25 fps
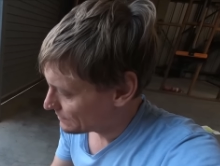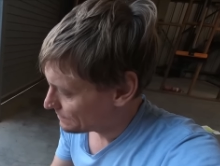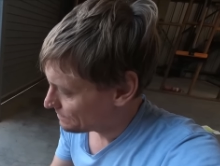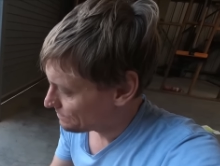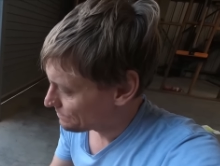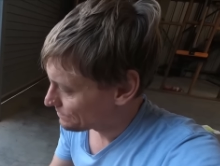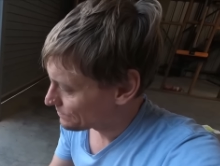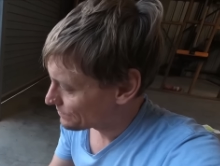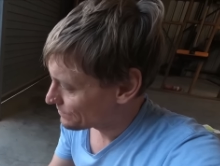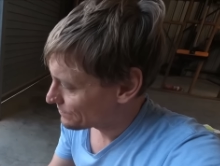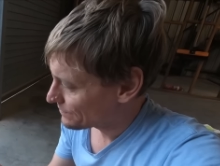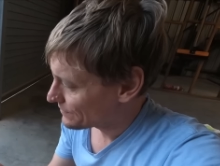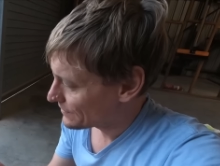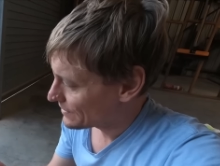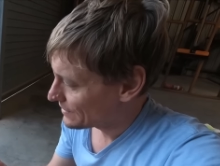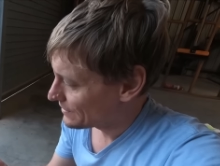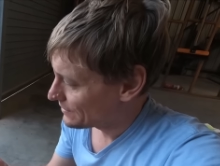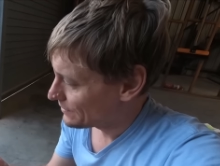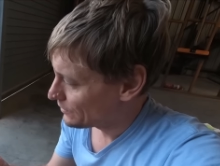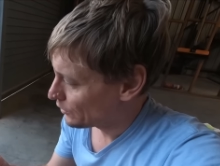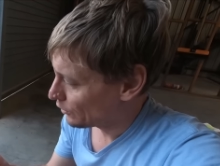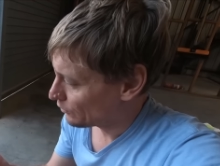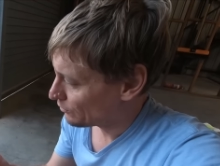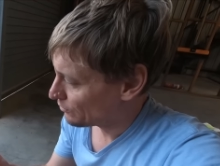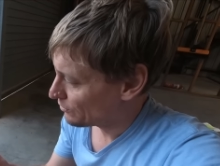and
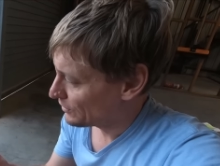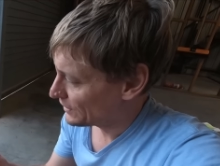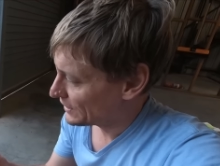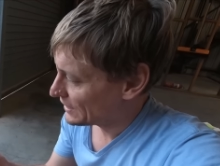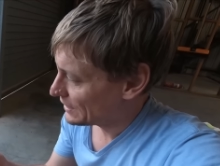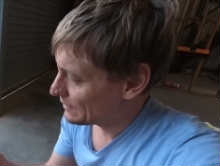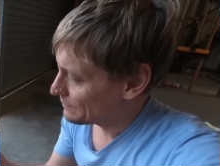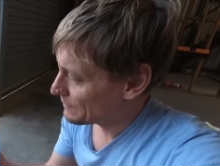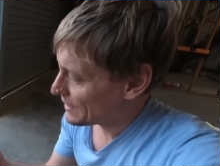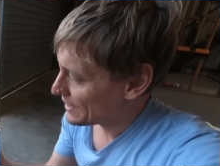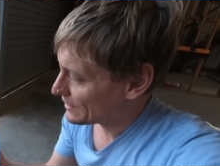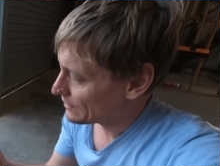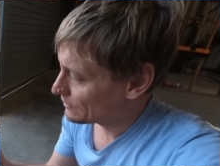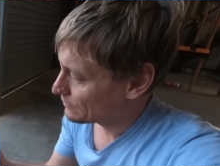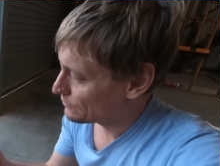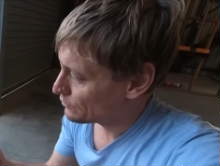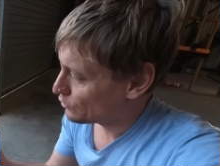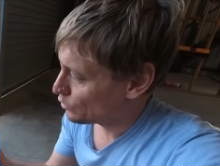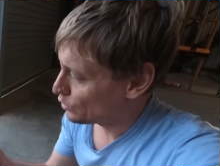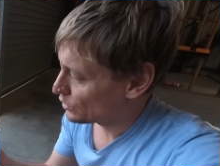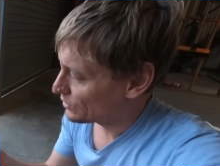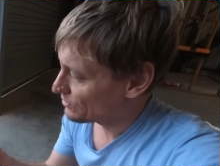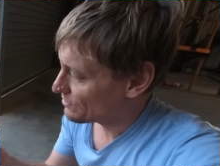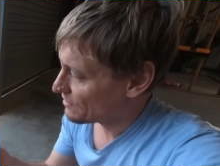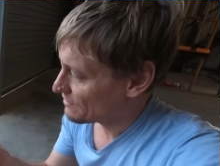not flicking back and
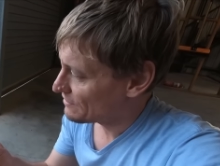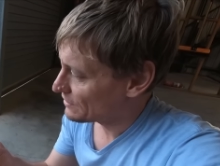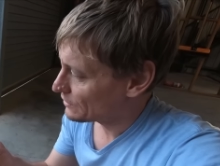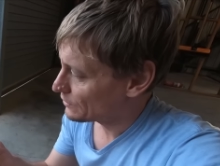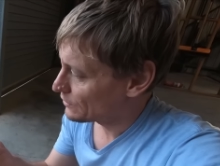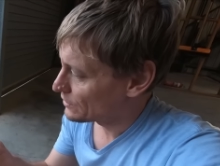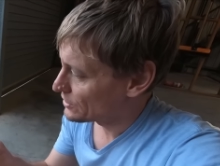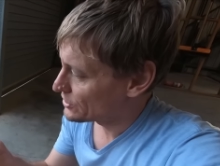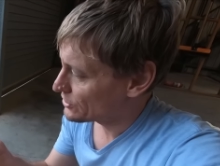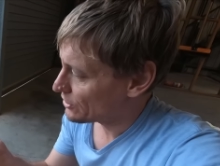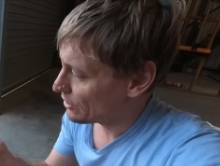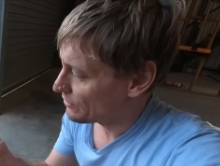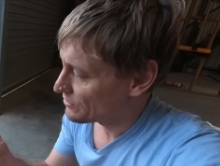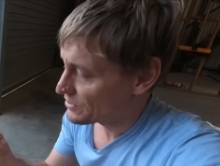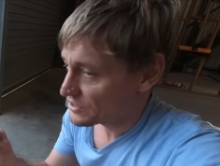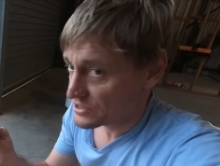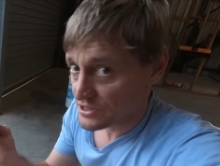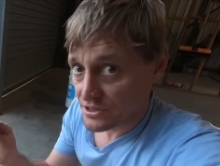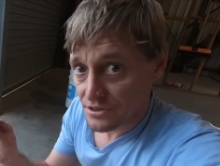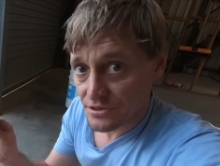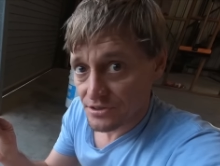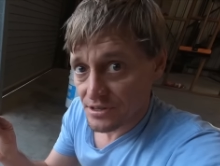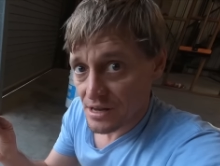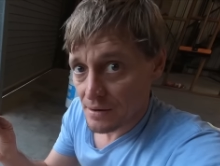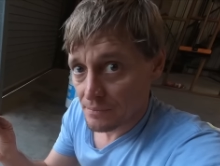forth very good, so I've
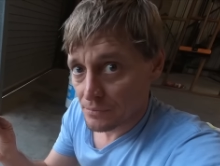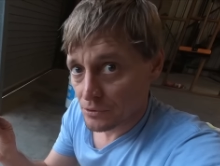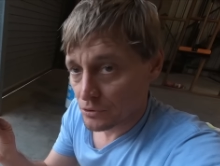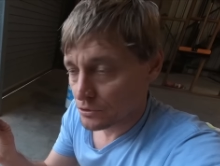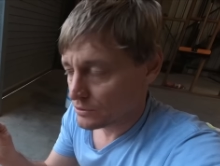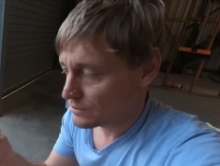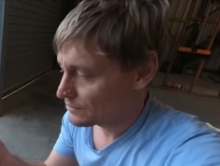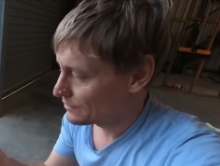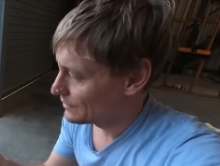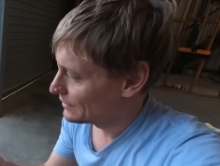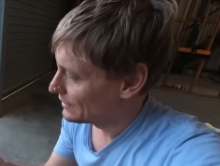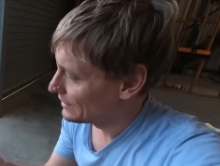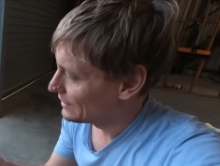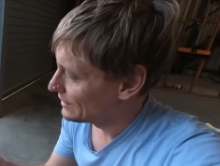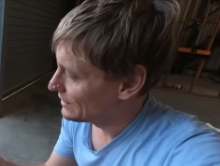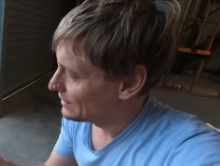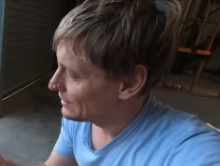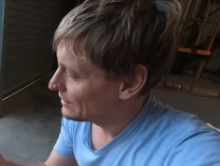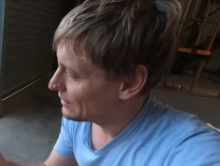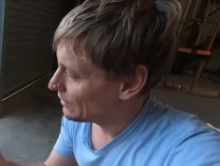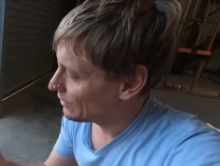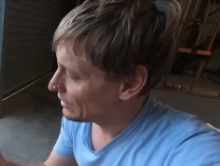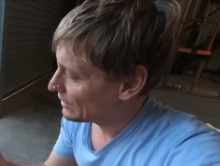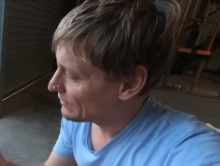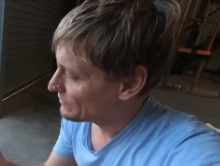disassembled.
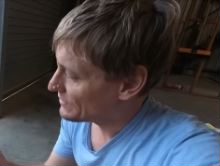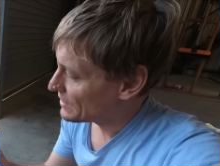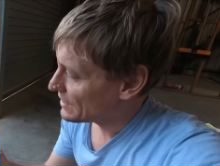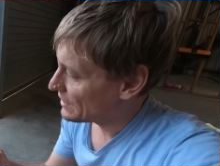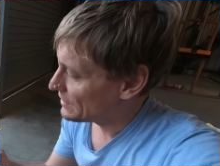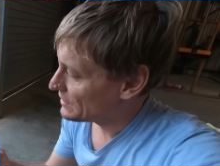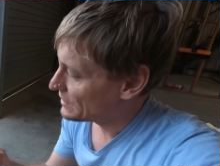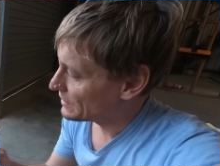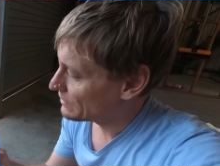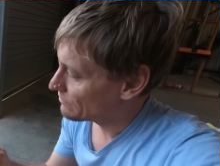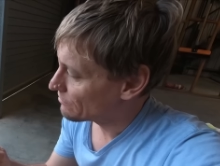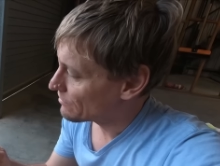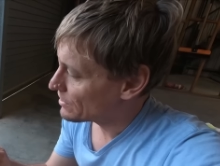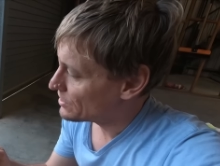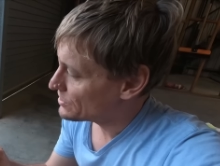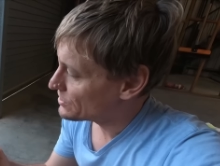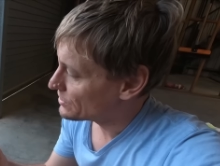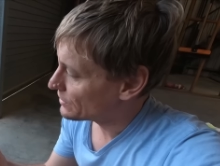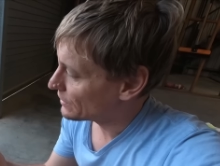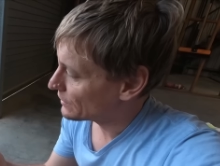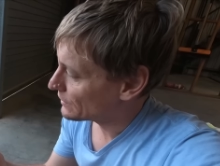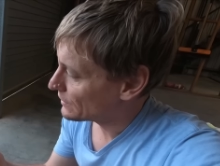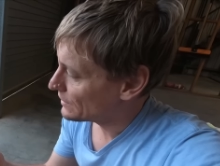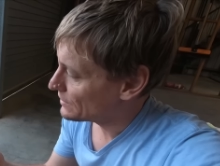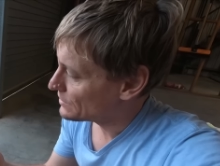I'll give that a degrease
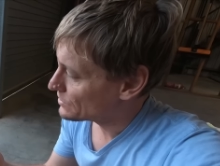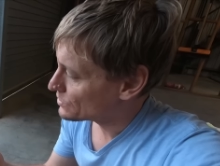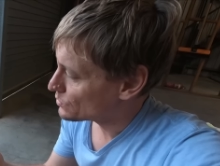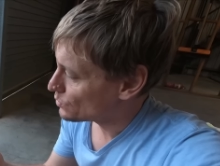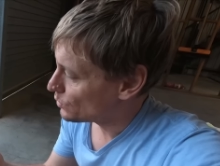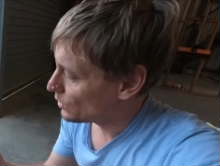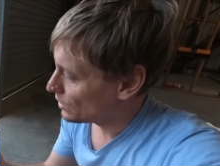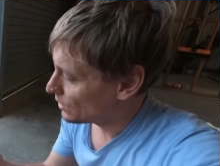and clean as